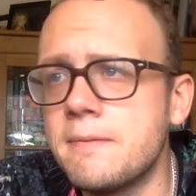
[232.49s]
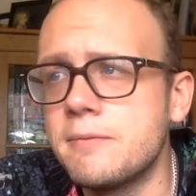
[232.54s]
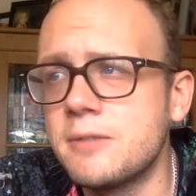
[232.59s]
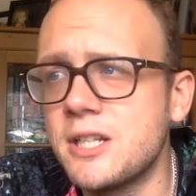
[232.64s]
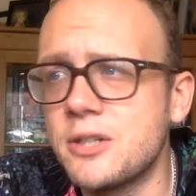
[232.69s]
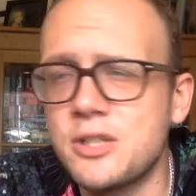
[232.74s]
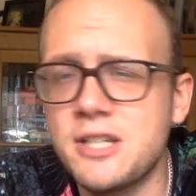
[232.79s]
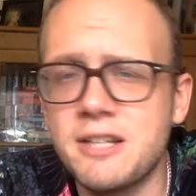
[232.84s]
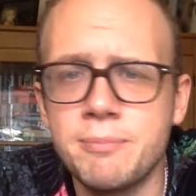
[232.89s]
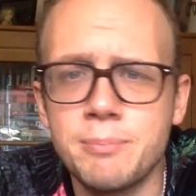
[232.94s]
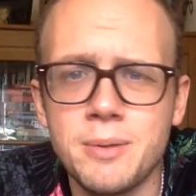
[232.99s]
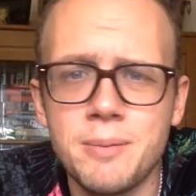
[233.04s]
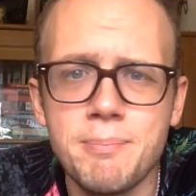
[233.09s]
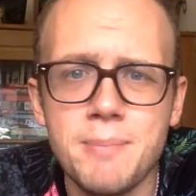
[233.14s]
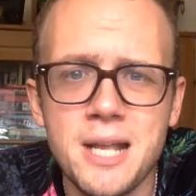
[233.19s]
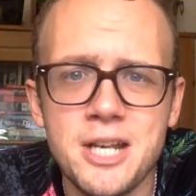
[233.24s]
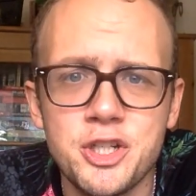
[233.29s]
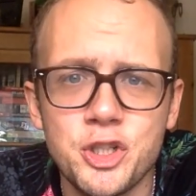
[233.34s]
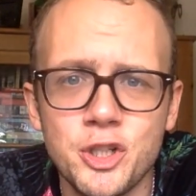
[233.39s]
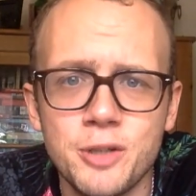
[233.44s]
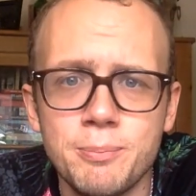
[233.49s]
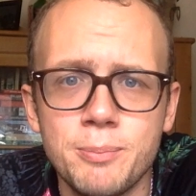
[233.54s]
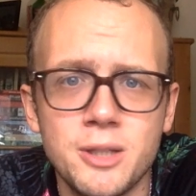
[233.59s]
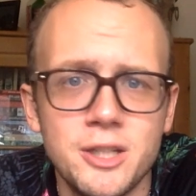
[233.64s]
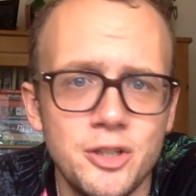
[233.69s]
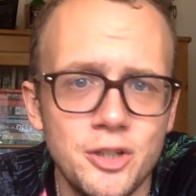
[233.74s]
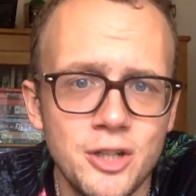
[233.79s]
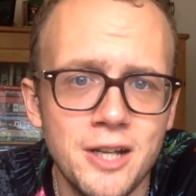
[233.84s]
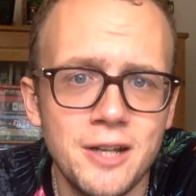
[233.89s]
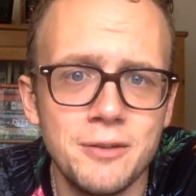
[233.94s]
Chelsea haven't been mentioned,
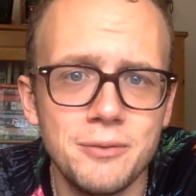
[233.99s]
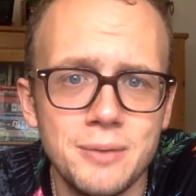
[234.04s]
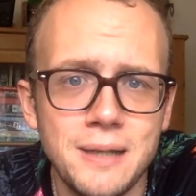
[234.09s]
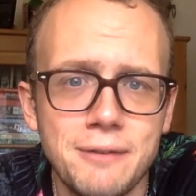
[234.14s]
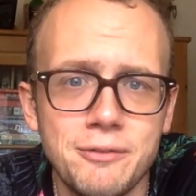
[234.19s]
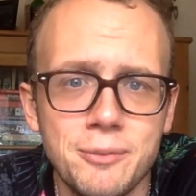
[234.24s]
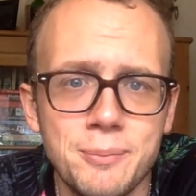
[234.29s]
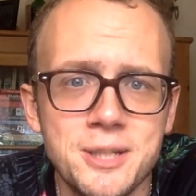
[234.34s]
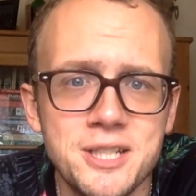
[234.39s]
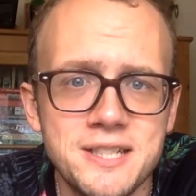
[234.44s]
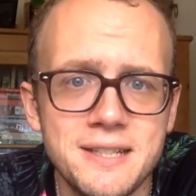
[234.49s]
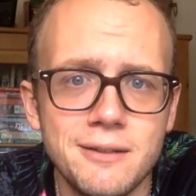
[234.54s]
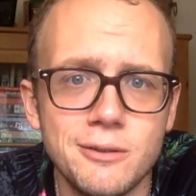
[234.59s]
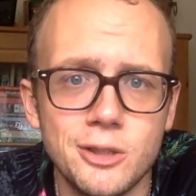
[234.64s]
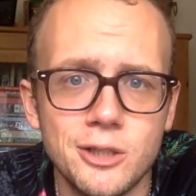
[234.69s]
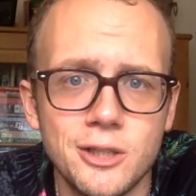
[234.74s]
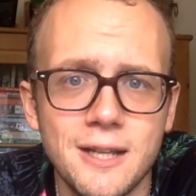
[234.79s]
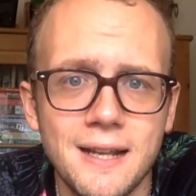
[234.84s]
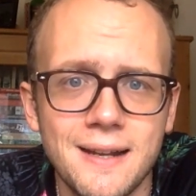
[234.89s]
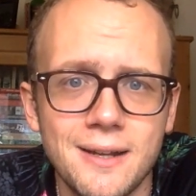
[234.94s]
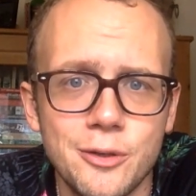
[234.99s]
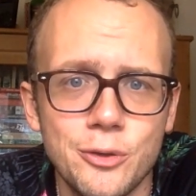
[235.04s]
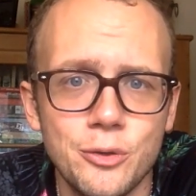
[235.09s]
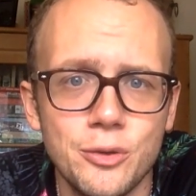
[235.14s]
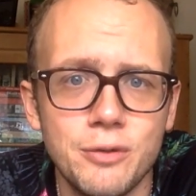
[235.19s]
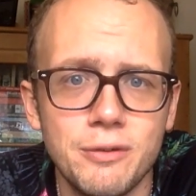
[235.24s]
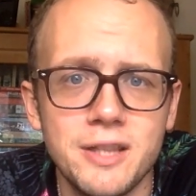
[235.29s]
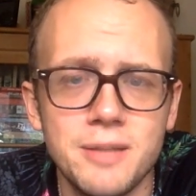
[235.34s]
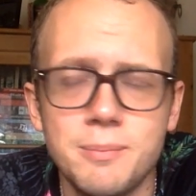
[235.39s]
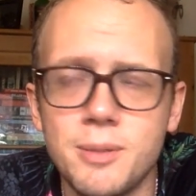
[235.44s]
but you know, having missed out on Lukaku,
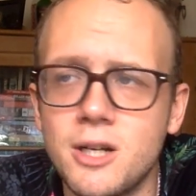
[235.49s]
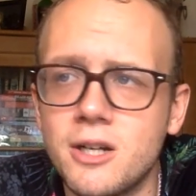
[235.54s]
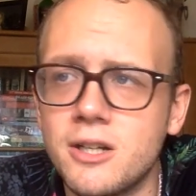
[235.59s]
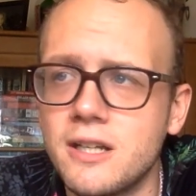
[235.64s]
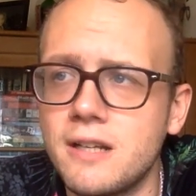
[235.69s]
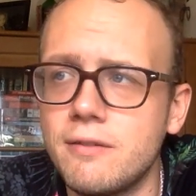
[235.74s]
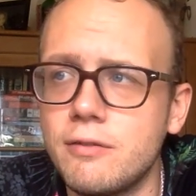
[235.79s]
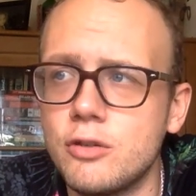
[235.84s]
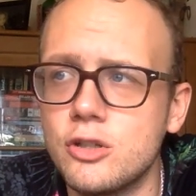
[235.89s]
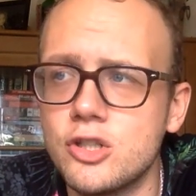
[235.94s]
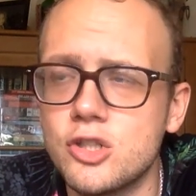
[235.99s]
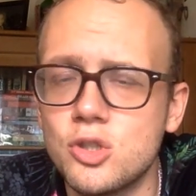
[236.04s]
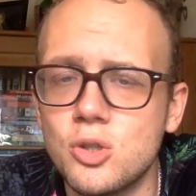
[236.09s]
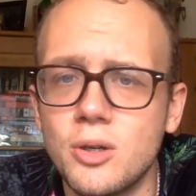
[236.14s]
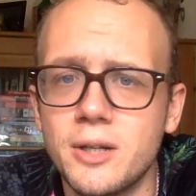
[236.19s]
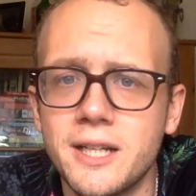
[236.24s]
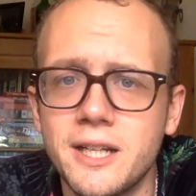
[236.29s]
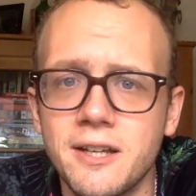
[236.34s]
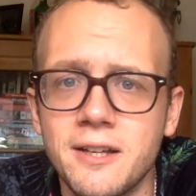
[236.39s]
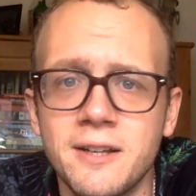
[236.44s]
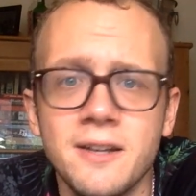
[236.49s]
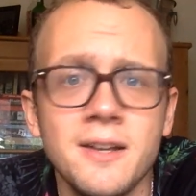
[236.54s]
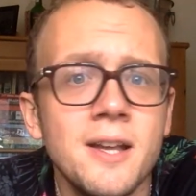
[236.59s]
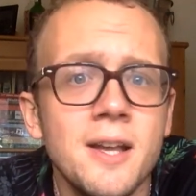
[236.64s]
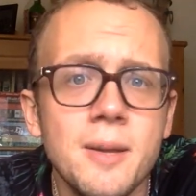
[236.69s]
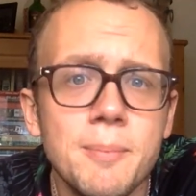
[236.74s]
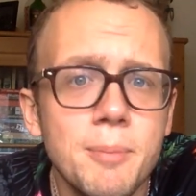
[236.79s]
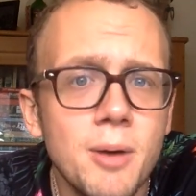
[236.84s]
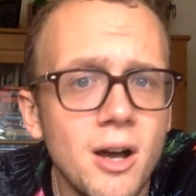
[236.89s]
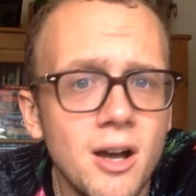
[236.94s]
they're in the market for a striker.
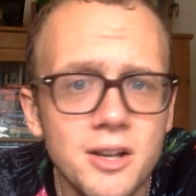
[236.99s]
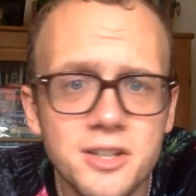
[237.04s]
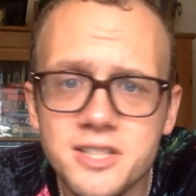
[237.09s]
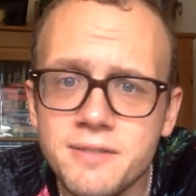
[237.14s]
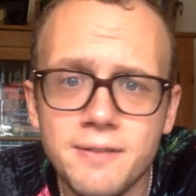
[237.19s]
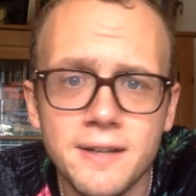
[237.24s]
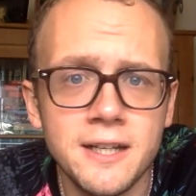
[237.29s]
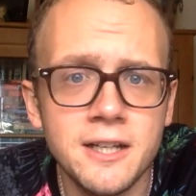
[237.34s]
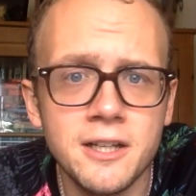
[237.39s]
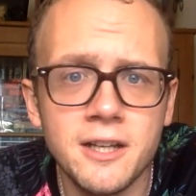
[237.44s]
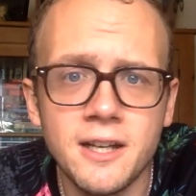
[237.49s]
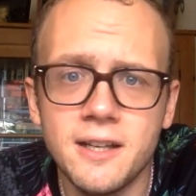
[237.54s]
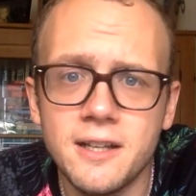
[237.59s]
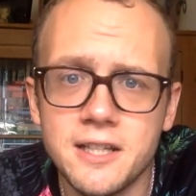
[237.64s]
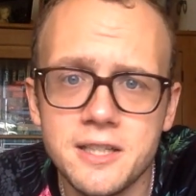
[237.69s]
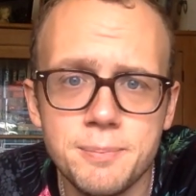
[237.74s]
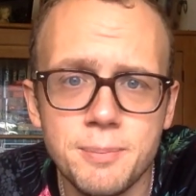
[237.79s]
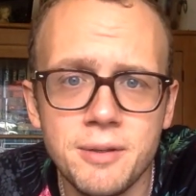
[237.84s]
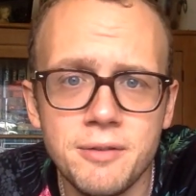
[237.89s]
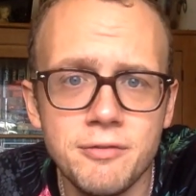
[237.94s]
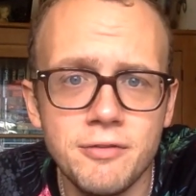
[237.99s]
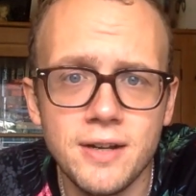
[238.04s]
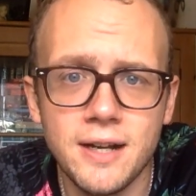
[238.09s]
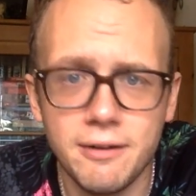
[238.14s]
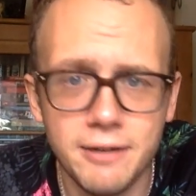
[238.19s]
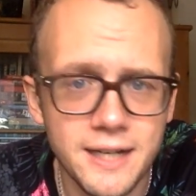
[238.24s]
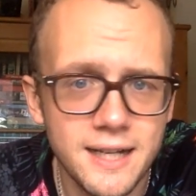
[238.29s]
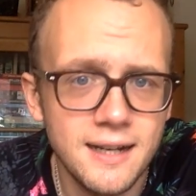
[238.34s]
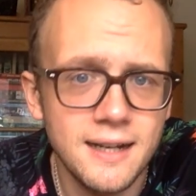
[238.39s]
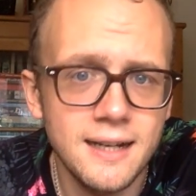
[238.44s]
But Arsene Wenger has been
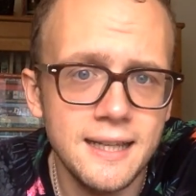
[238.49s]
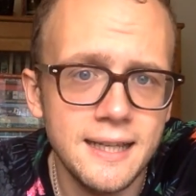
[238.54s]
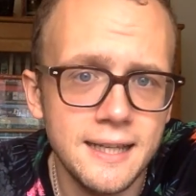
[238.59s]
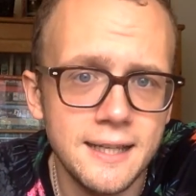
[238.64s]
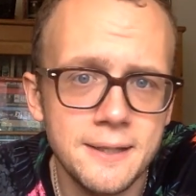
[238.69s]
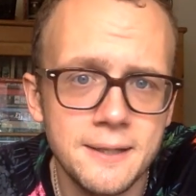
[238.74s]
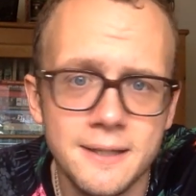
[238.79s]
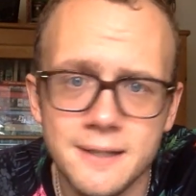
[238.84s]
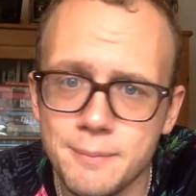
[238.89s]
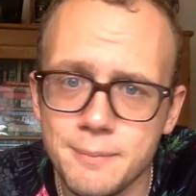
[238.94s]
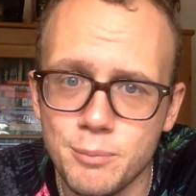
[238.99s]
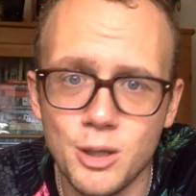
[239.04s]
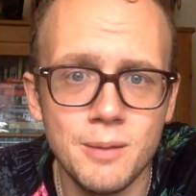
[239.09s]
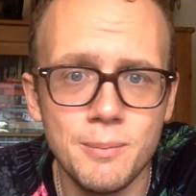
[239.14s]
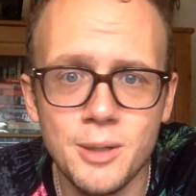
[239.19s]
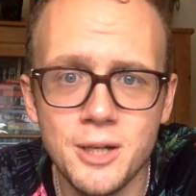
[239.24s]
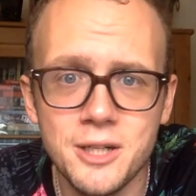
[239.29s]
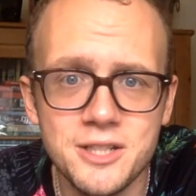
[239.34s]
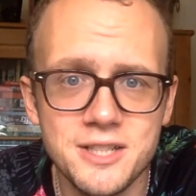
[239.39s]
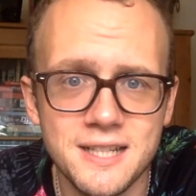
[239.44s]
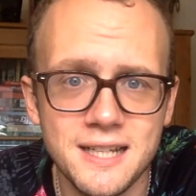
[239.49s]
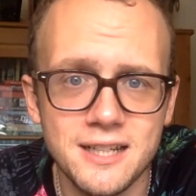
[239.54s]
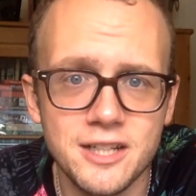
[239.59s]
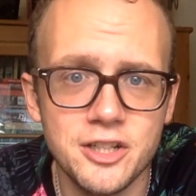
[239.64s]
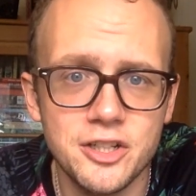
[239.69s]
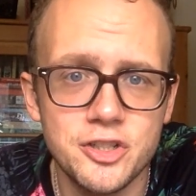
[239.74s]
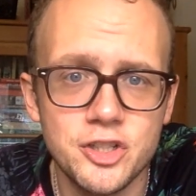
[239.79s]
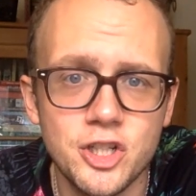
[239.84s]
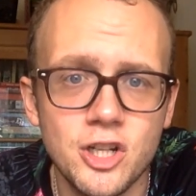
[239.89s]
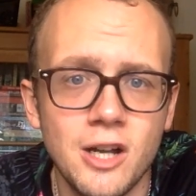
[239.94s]
very clear. Per
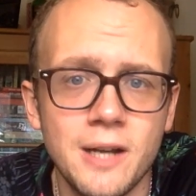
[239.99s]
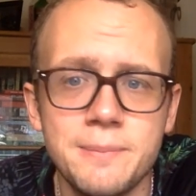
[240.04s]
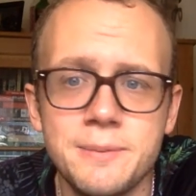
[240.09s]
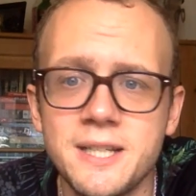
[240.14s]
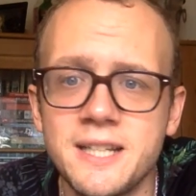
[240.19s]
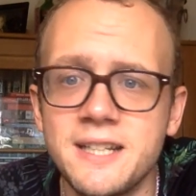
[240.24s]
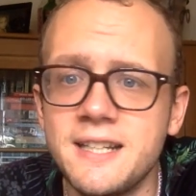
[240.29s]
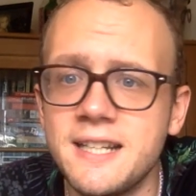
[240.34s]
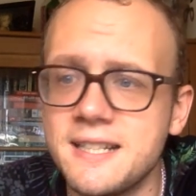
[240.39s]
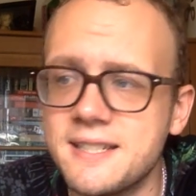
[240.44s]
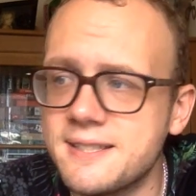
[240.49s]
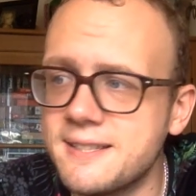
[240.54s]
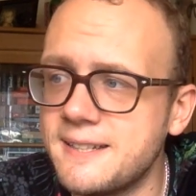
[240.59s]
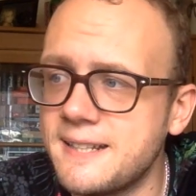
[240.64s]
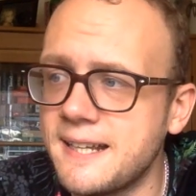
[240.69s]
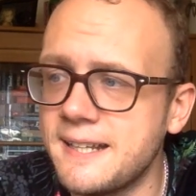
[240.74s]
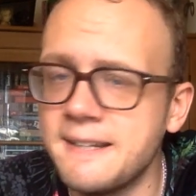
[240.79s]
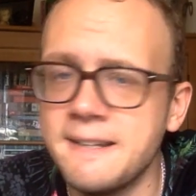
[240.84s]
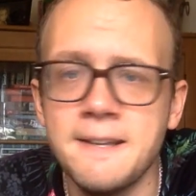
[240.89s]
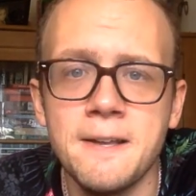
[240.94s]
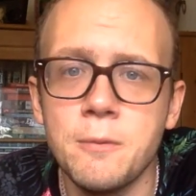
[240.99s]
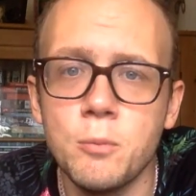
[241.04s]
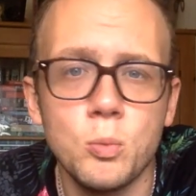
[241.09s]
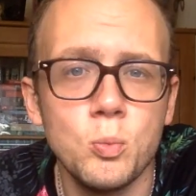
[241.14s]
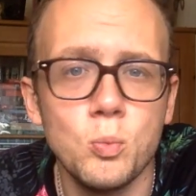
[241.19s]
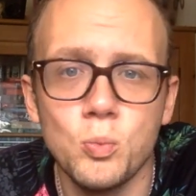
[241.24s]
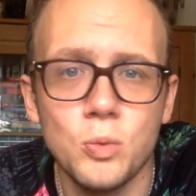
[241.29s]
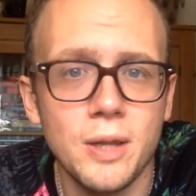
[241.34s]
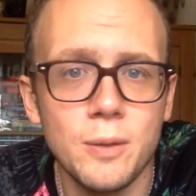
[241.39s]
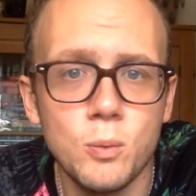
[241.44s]
Mertesacker chimed in yesterday.
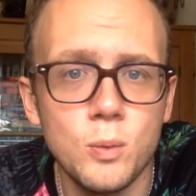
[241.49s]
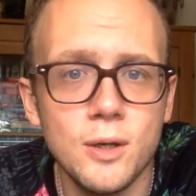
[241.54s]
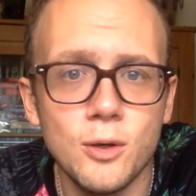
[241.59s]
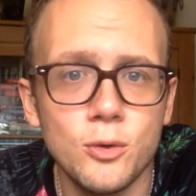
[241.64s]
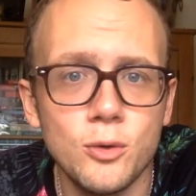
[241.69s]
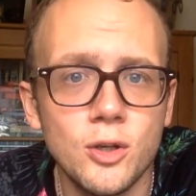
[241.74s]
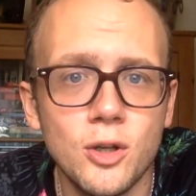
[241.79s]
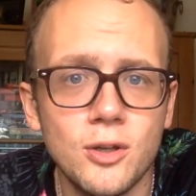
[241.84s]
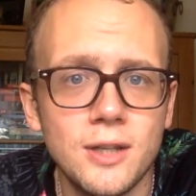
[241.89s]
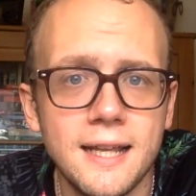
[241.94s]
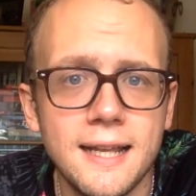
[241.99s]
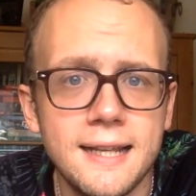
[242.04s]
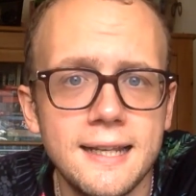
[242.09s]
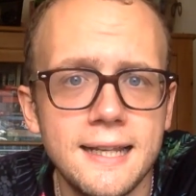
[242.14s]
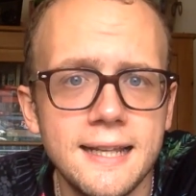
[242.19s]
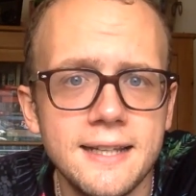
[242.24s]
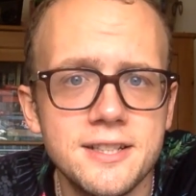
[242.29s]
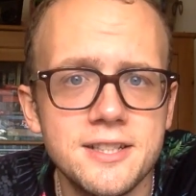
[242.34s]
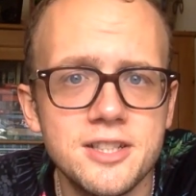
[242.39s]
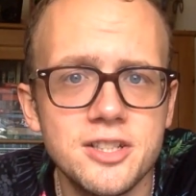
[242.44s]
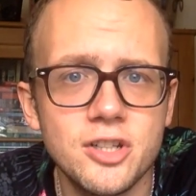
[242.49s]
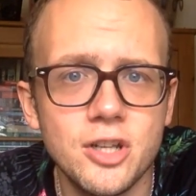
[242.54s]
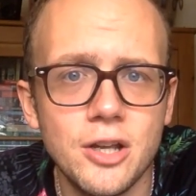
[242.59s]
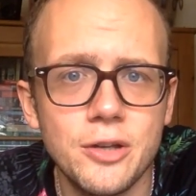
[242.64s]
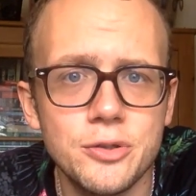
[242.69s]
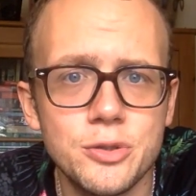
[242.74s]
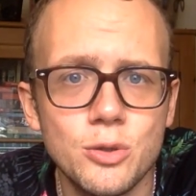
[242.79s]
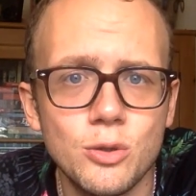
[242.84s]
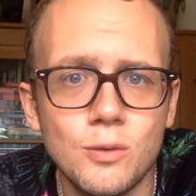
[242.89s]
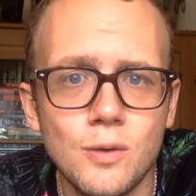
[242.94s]
They will not let Alexis
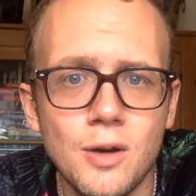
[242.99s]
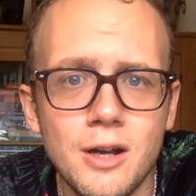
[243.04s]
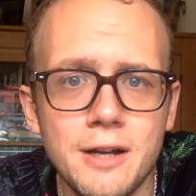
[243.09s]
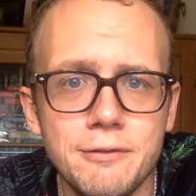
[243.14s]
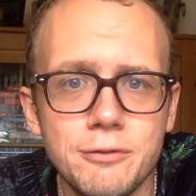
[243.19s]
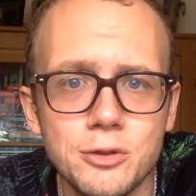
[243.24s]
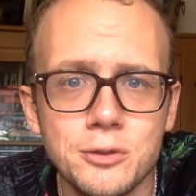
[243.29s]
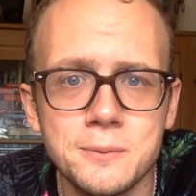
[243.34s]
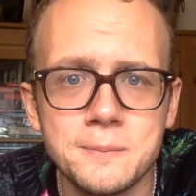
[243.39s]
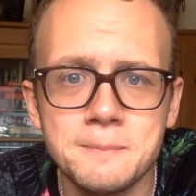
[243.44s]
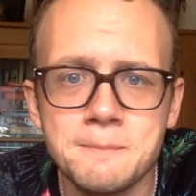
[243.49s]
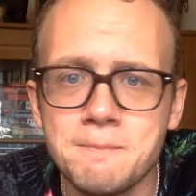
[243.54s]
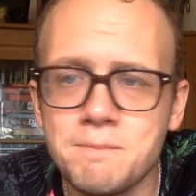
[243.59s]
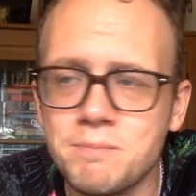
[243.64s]
go to a rival.